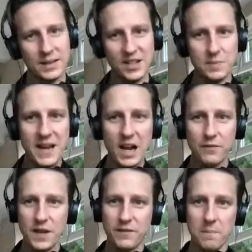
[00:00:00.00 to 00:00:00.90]
That's me out
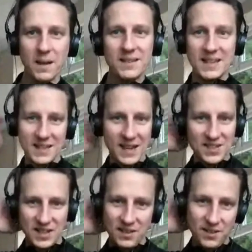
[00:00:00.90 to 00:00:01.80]
of here for Monday the
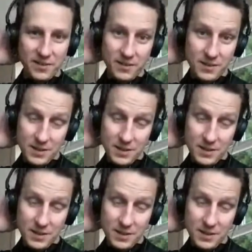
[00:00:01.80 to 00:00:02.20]
19th.